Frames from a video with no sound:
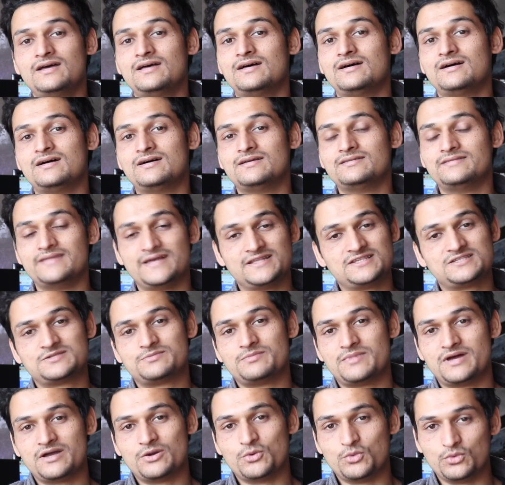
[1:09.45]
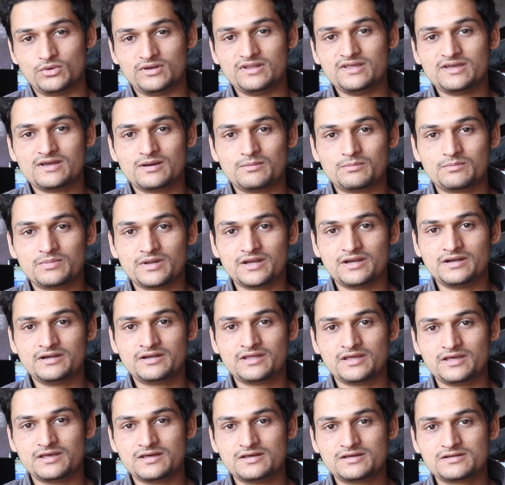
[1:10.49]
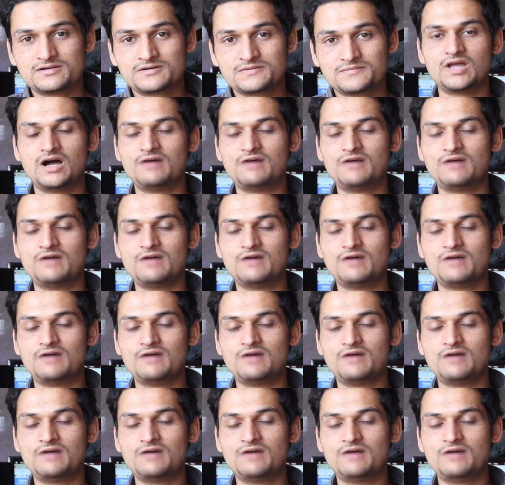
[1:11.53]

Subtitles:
That's my only complaint here.